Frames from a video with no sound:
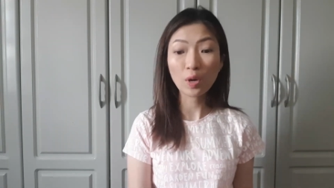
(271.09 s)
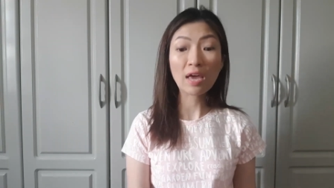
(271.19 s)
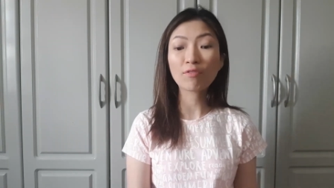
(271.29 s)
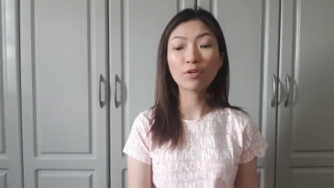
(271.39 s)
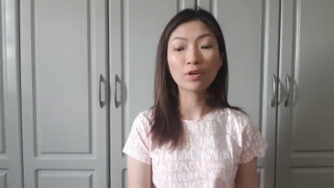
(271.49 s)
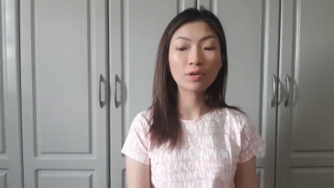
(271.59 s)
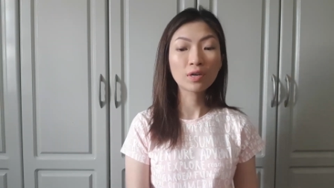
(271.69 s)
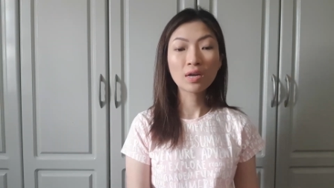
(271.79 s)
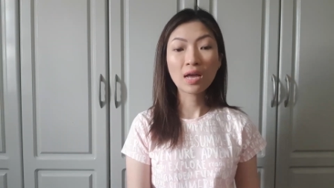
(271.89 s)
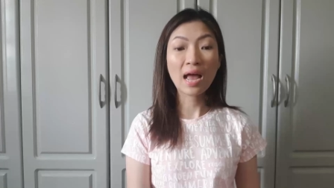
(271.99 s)
whoever
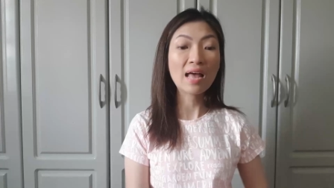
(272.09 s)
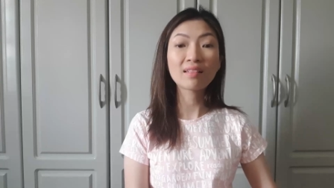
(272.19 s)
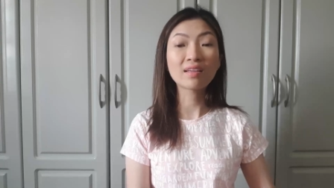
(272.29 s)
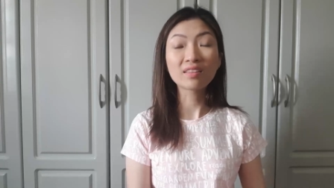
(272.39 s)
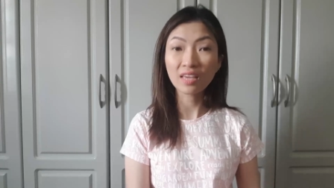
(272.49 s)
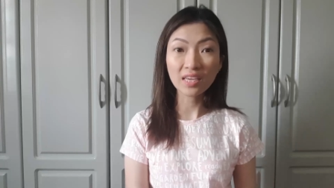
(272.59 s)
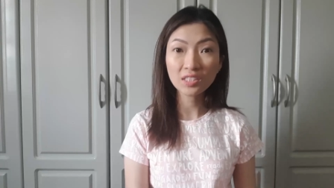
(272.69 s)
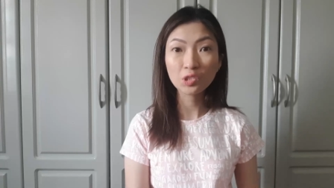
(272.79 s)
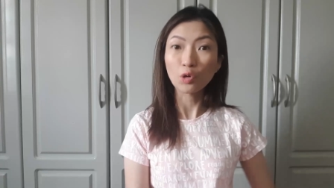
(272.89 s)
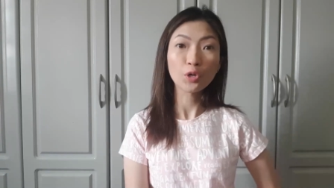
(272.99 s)
handling
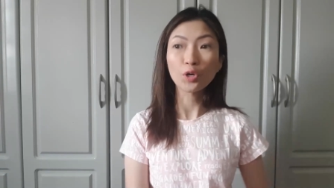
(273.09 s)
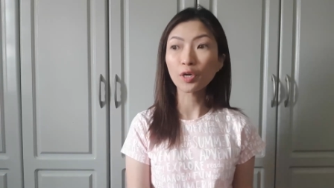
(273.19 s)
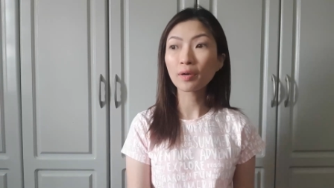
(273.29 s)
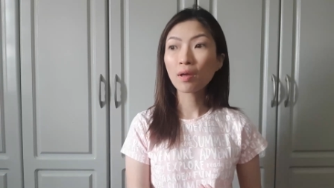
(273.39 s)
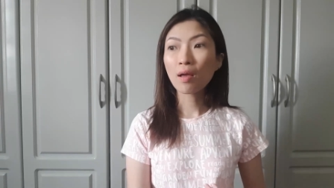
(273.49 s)
this or your